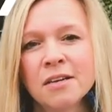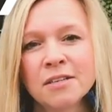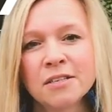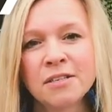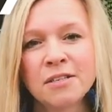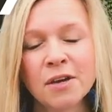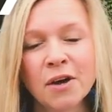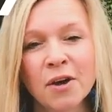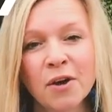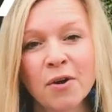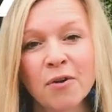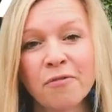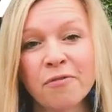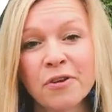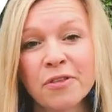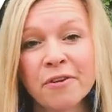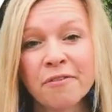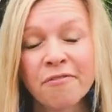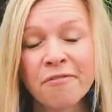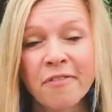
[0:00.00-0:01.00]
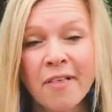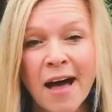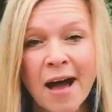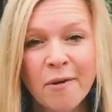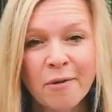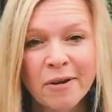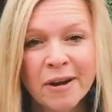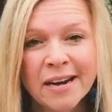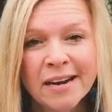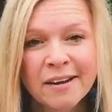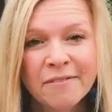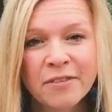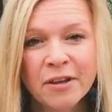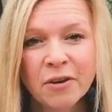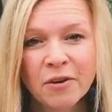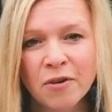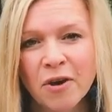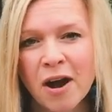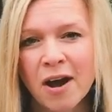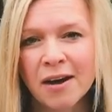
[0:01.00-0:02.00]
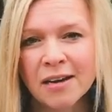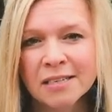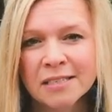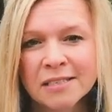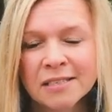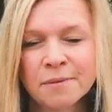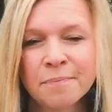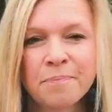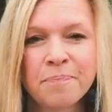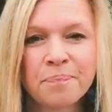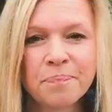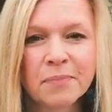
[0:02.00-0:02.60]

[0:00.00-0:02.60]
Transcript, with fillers: So for the flowering of the cross,